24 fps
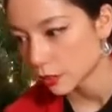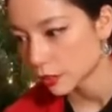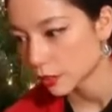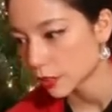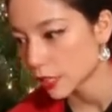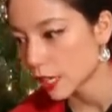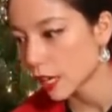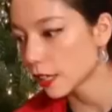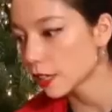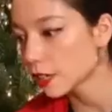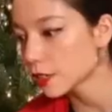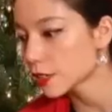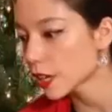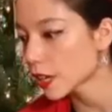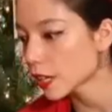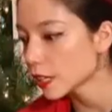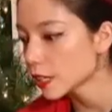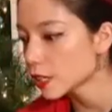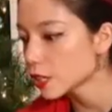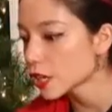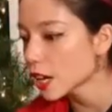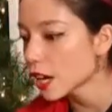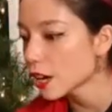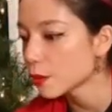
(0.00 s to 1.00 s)
Hello, Xyla in
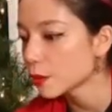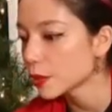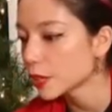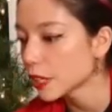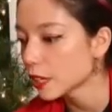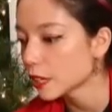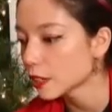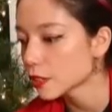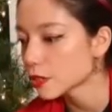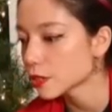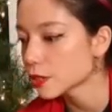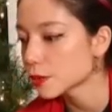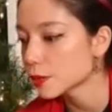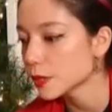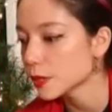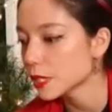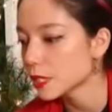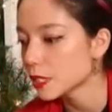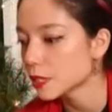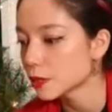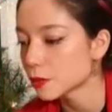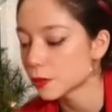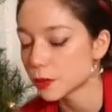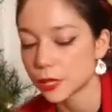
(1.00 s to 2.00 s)
chat. We getting those sweet,
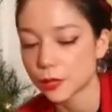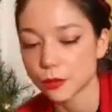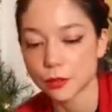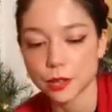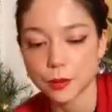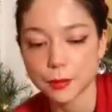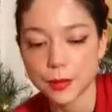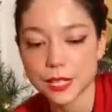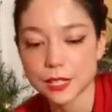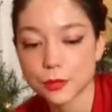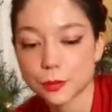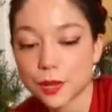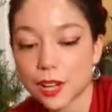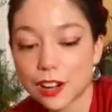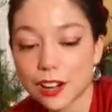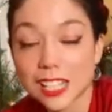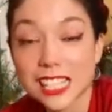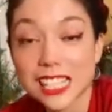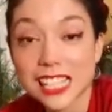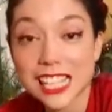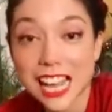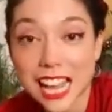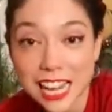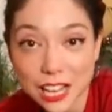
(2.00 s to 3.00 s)
sweet ornaments. We are
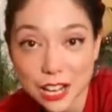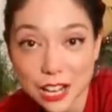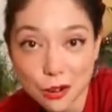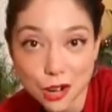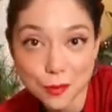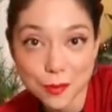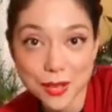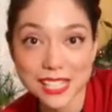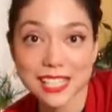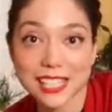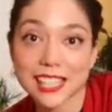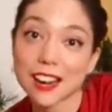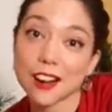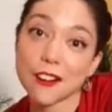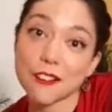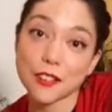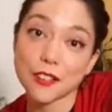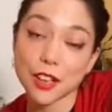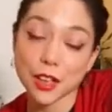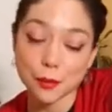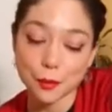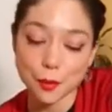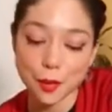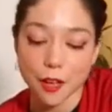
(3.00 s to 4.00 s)
signing ornaments. They are
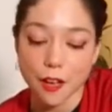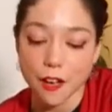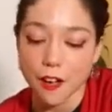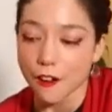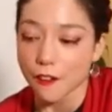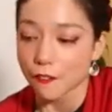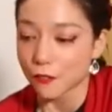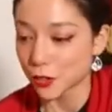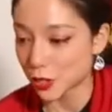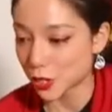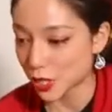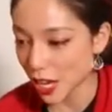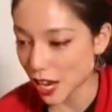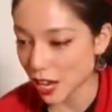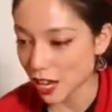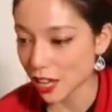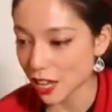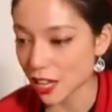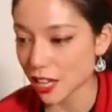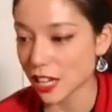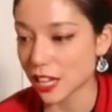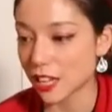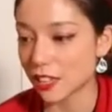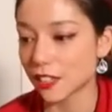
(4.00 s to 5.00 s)
available for sale
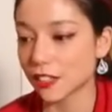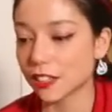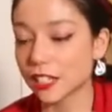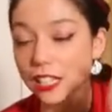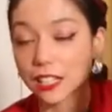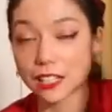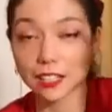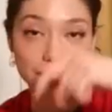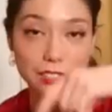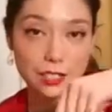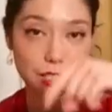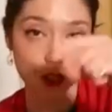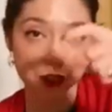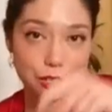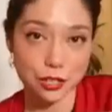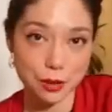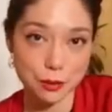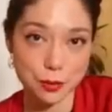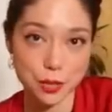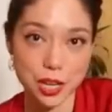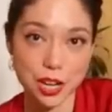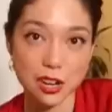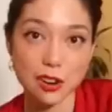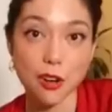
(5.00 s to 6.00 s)
in the link in the
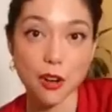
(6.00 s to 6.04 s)
description.